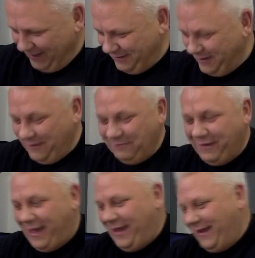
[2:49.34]
Going
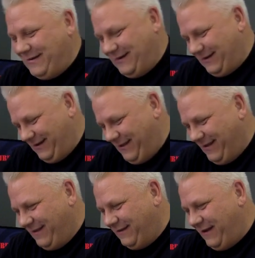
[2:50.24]
mad,
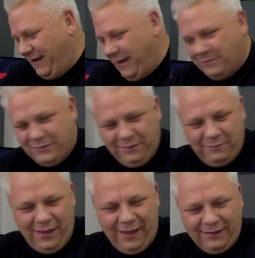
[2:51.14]
going absolutely
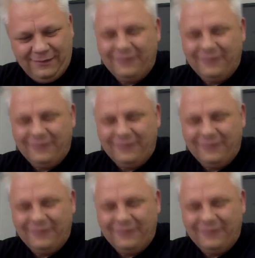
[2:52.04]
mad.